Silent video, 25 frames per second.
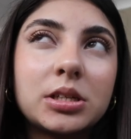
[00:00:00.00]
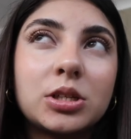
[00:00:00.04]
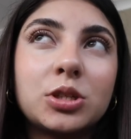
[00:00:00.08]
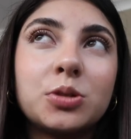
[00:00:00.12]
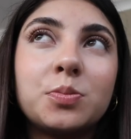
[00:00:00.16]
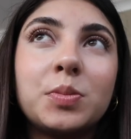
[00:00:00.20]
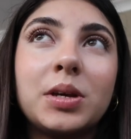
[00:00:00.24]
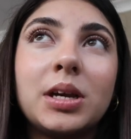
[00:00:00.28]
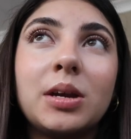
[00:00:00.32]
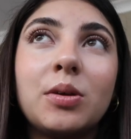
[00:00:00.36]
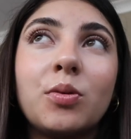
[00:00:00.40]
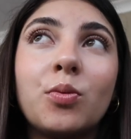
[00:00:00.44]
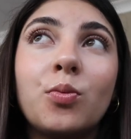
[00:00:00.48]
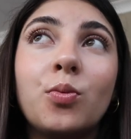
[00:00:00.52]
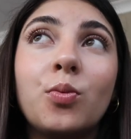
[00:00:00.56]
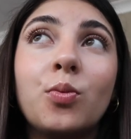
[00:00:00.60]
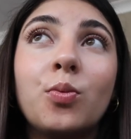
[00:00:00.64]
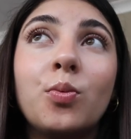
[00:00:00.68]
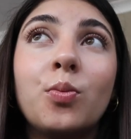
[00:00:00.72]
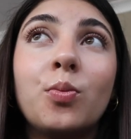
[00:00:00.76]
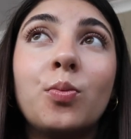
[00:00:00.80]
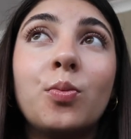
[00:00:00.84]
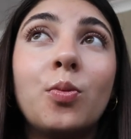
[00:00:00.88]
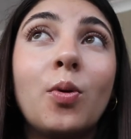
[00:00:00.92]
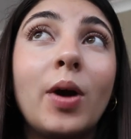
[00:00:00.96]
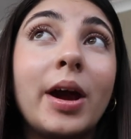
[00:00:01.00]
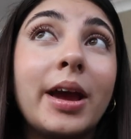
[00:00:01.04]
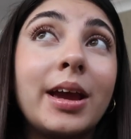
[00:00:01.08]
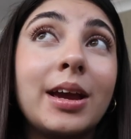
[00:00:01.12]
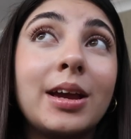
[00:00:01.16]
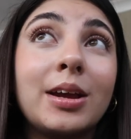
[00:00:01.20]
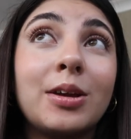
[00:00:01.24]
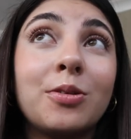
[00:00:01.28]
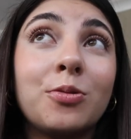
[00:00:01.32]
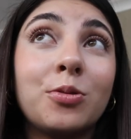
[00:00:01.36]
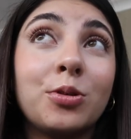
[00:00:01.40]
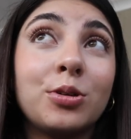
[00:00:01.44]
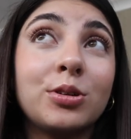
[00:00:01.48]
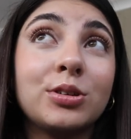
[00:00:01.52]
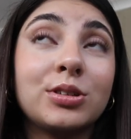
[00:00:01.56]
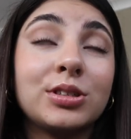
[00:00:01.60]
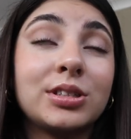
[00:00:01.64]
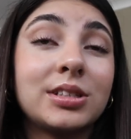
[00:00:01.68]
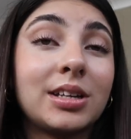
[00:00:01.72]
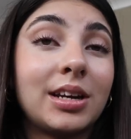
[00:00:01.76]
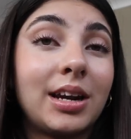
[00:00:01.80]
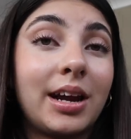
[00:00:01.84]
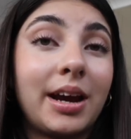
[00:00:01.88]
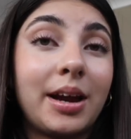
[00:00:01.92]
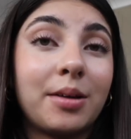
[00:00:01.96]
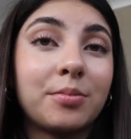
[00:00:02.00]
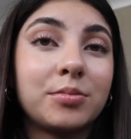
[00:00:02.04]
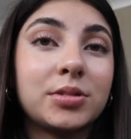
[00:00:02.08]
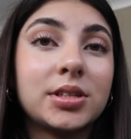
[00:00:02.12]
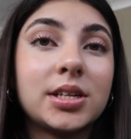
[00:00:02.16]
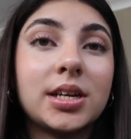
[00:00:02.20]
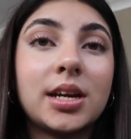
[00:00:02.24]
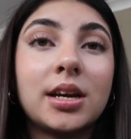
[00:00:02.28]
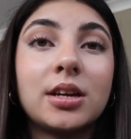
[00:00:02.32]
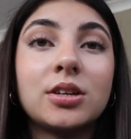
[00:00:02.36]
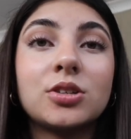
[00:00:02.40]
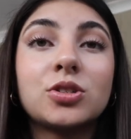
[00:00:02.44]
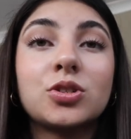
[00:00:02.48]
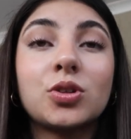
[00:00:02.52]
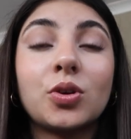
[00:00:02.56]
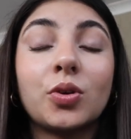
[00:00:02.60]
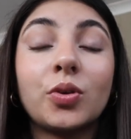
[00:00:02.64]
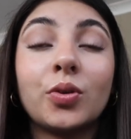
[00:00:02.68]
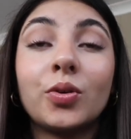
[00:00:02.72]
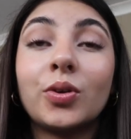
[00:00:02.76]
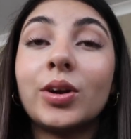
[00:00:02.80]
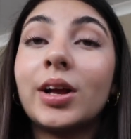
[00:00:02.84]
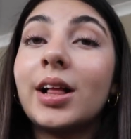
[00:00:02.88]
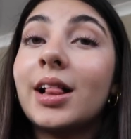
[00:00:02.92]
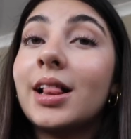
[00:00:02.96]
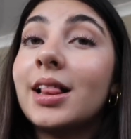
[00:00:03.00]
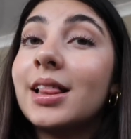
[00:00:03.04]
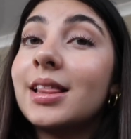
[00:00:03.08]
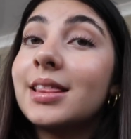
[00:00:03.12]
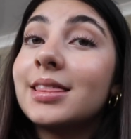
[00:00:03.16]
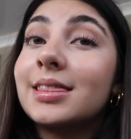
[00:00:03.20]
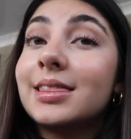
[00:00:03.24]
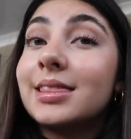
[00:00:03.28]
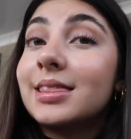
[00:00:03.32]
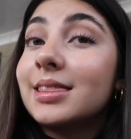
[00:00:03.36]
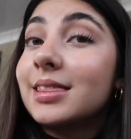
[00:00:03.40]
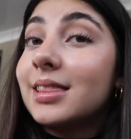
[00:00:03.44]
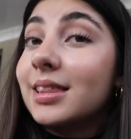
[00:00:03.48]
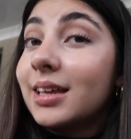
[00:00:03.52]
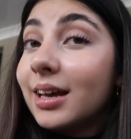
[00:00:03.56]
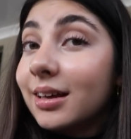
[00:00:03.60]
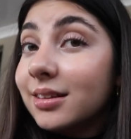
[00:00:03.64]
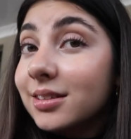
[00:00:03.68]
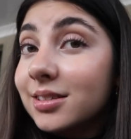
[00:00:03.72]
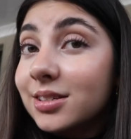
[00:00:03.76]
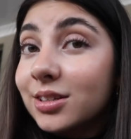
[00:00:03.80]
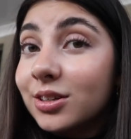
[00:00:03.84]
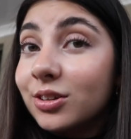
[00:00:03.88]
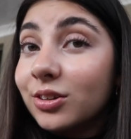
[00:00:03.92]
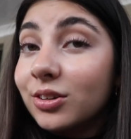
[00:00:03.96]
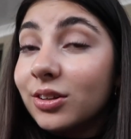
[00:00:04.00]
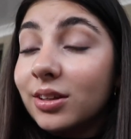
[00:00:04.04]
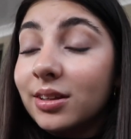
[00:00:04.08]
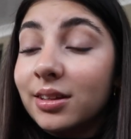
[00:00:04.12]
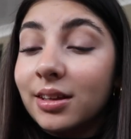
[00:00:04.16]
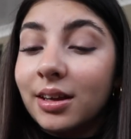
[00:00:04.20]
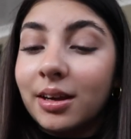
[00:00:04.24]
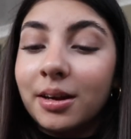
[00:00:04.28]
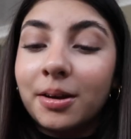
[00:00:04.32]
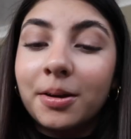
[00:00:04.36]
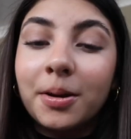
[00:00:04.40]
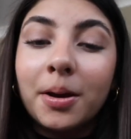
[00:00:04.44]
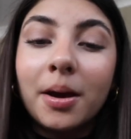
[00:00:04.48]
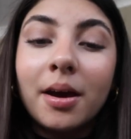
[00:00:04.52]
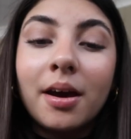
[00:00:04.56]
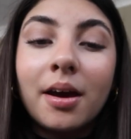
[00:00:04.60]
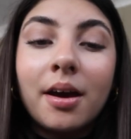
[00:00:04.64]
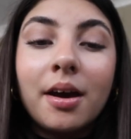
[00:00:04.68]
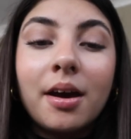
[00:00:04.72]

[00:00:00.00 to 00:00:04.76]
it to be way worse than I am today, so that's a good thing.